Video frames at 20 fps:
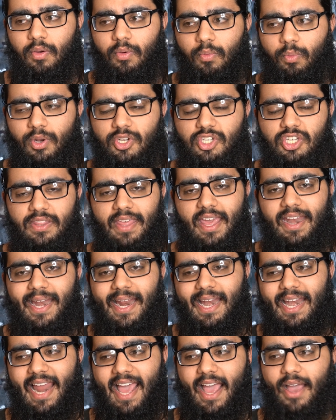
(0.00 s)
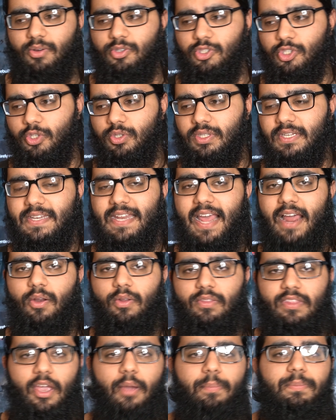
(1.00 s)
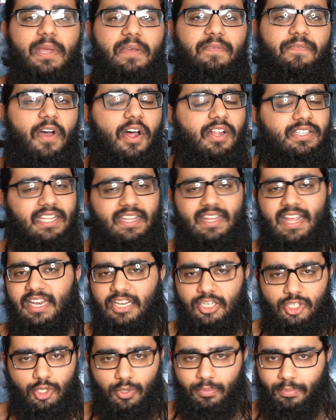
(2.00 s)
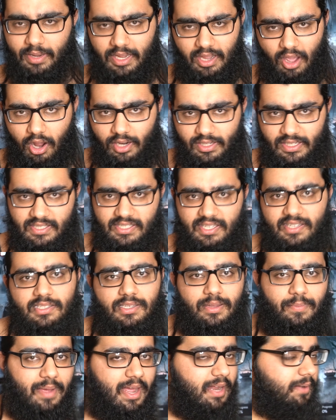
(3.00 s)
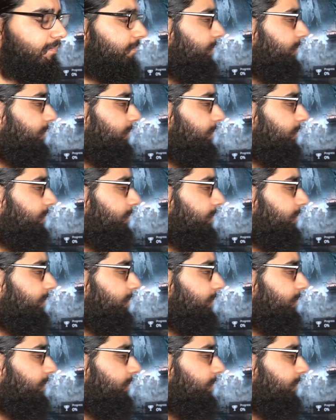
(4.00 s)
which then allows you to download the update files, and then it should be on the system. And